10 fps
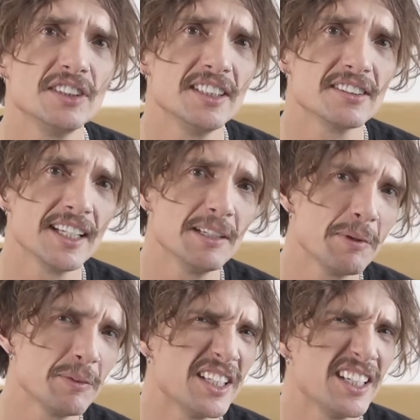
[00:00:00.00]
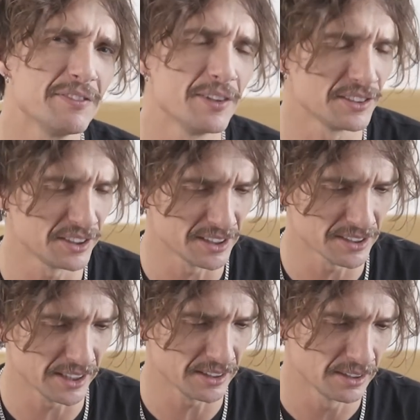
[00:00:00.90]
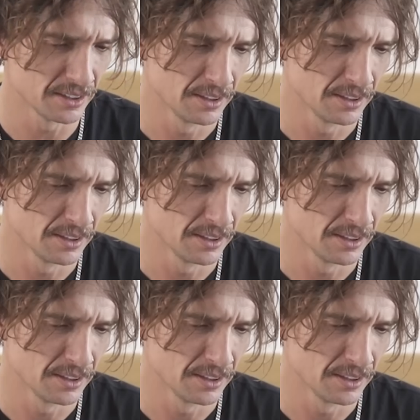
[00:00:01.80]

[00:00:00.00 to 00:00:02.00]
years later, maybe nearly 30 years later.